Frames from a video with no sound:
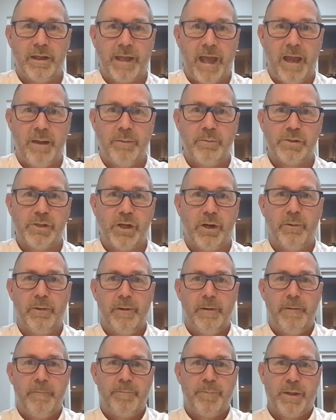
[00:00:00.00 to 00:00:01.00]
winning the game.
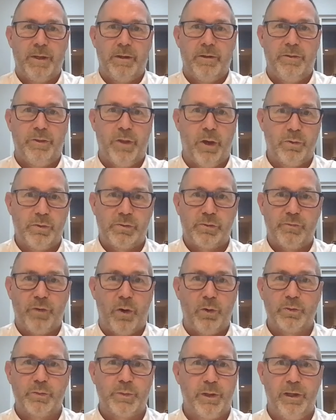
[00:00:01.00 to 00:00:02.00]
So
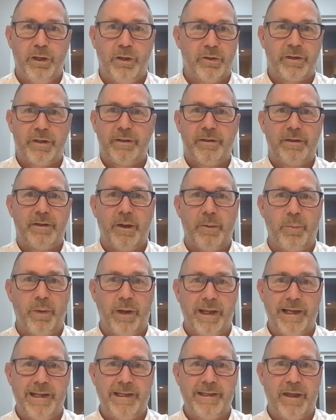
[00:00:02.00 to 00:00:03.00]
those roles will look
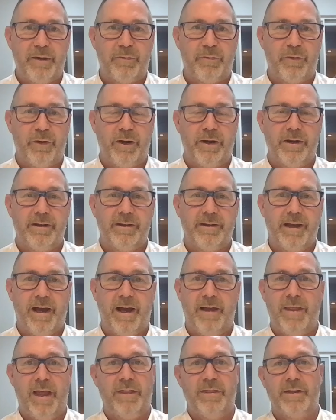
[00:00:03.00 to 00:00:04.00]
completely different.
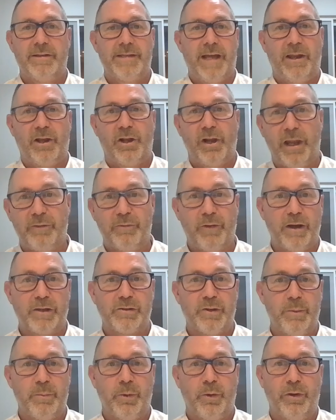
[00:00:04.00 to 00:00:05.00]
And then the technical
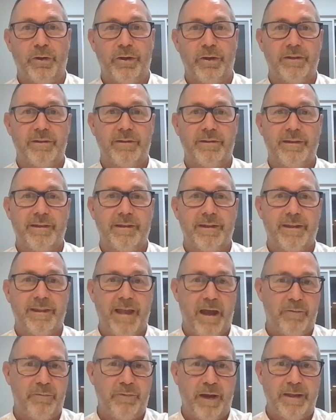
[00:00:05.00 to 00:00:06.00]
advisory board at
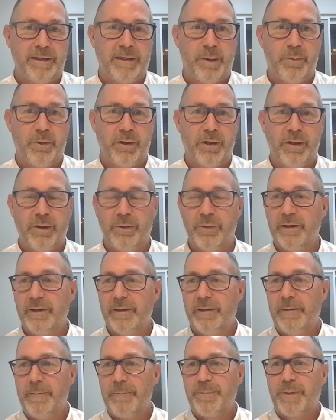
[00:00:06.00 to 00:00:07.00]
the F A
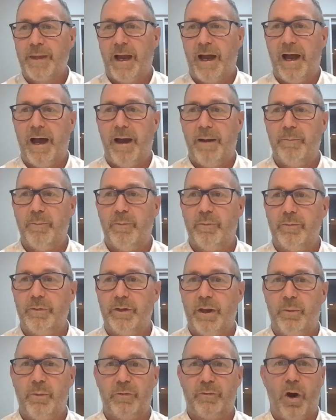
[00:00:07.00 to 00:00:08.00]
W,
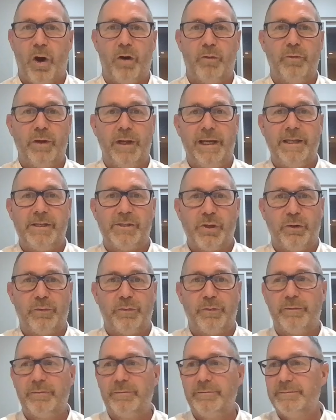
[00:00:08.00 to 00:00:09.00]
um, you know, we've got a really
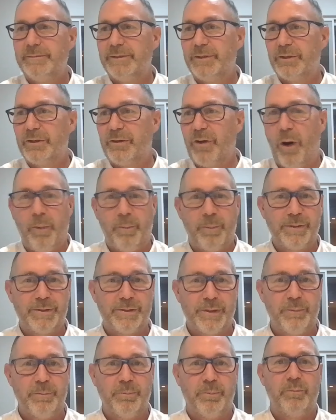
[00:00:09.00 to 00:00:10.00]
sort of
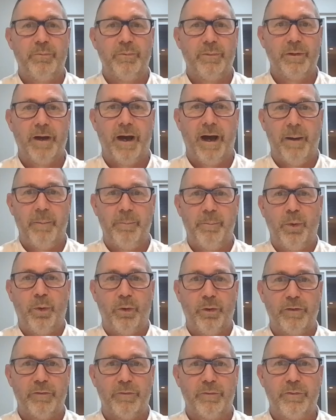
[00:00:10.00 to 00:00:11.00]
competent uh,
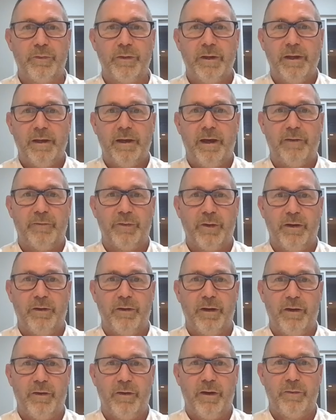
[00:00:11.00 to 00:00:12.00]
board of,
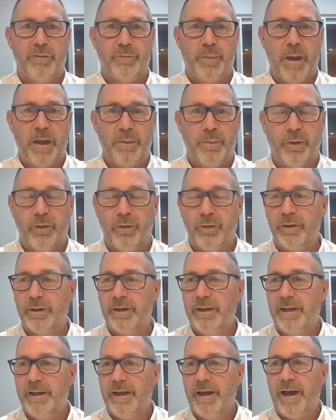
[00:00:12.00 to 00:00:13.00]
of, of, of
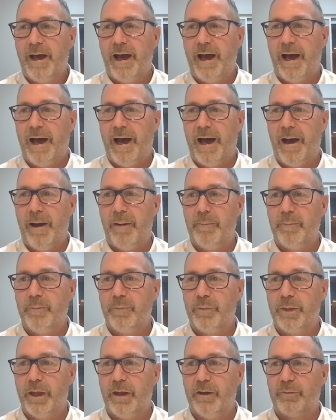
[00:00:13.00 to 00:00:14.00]
people
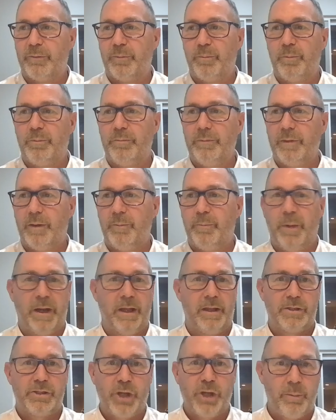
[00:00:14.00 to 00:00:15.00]
um, that have
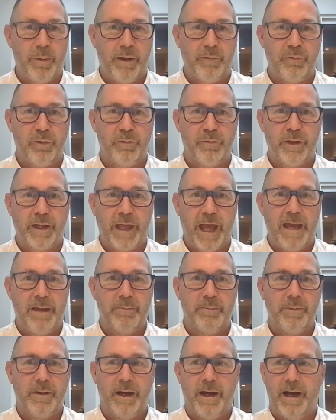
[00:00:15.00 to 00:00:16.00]
been at the top level of the
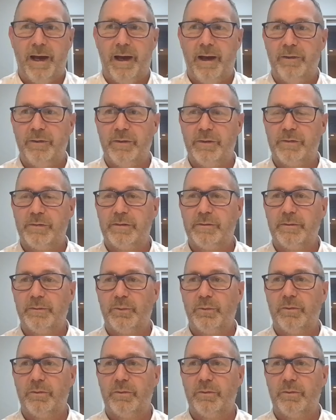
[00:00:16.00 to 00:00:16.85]
game. And